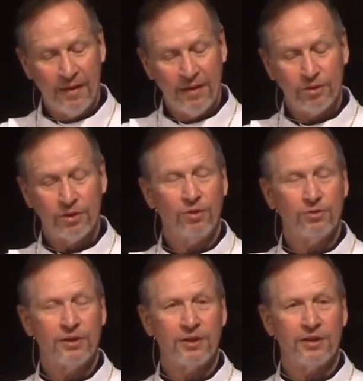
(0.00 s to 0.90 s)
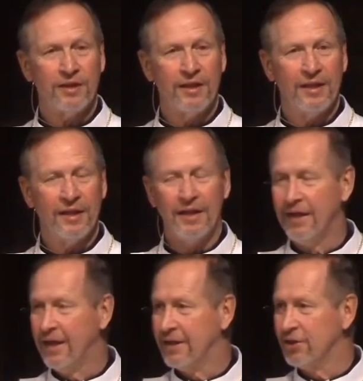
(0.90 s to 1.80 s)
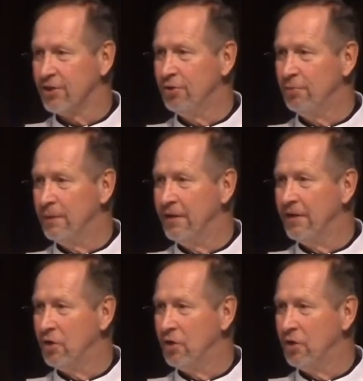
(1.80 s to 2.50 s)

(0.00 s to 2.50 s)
there's no such thing as a stupid